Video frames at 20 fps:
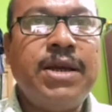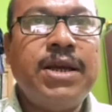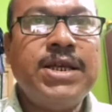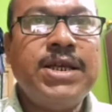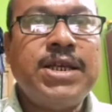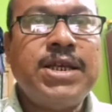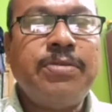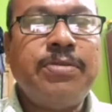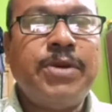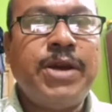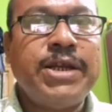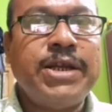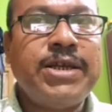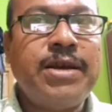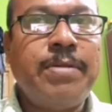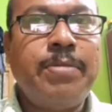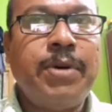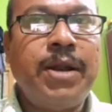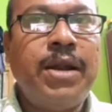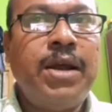Say for
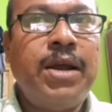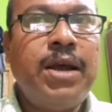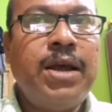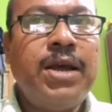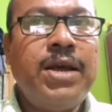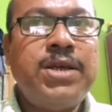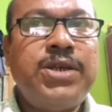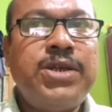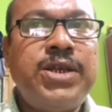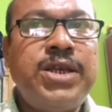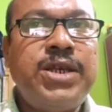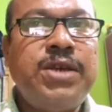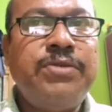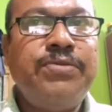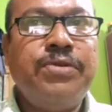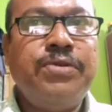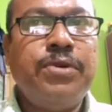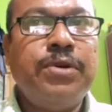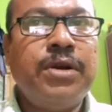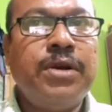example,
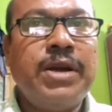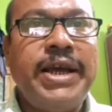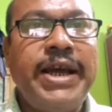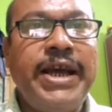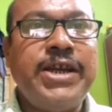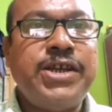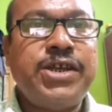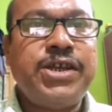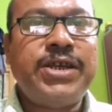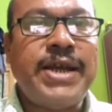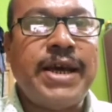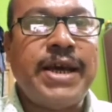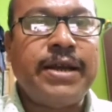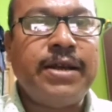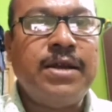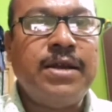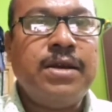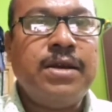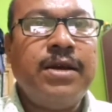C4H10